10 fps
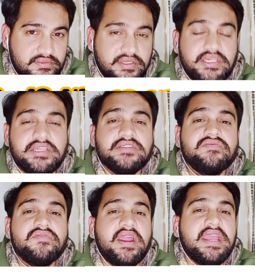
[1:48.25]
He is
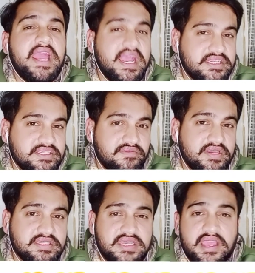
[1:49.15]
very active, we
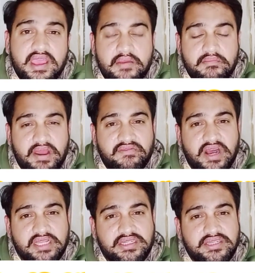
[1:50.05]
can say. My
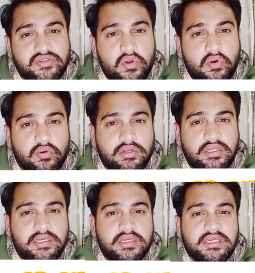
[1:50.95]
father is old,
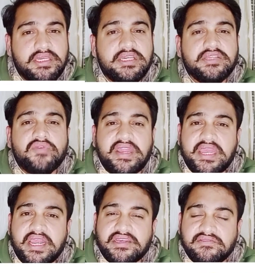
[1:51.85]
he is very
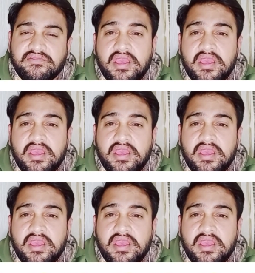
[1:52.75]
active.